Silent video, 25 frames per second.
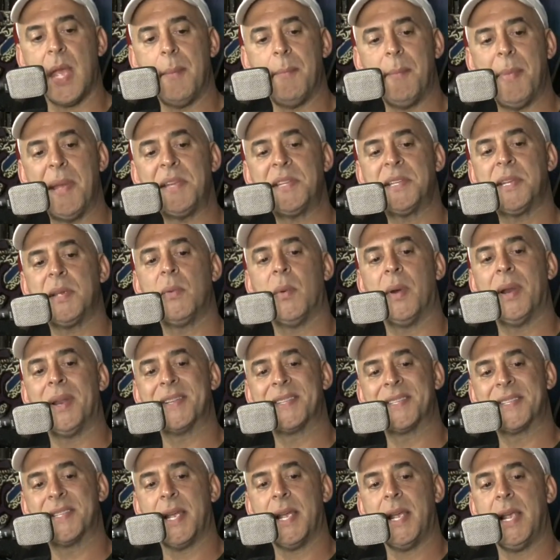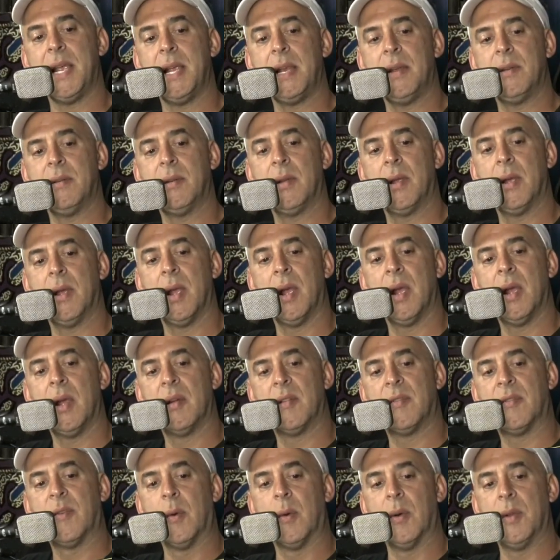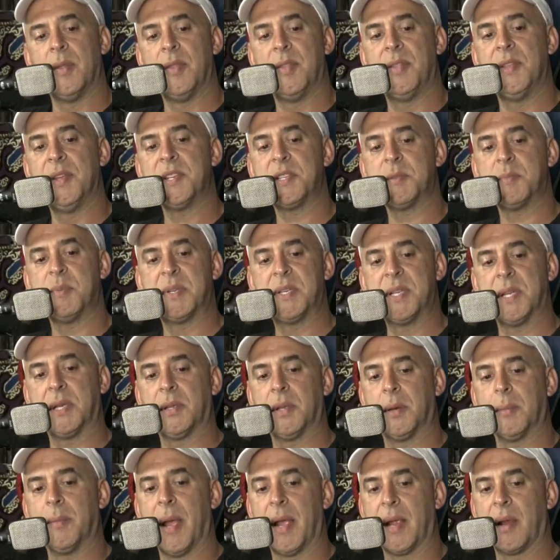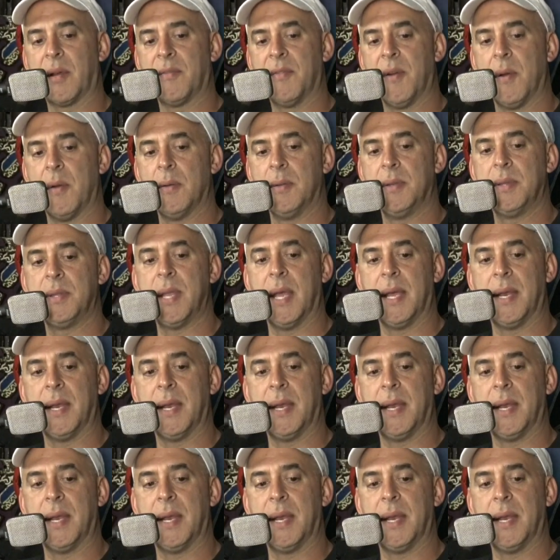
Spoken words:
And basically what it's saying for this particular microphone,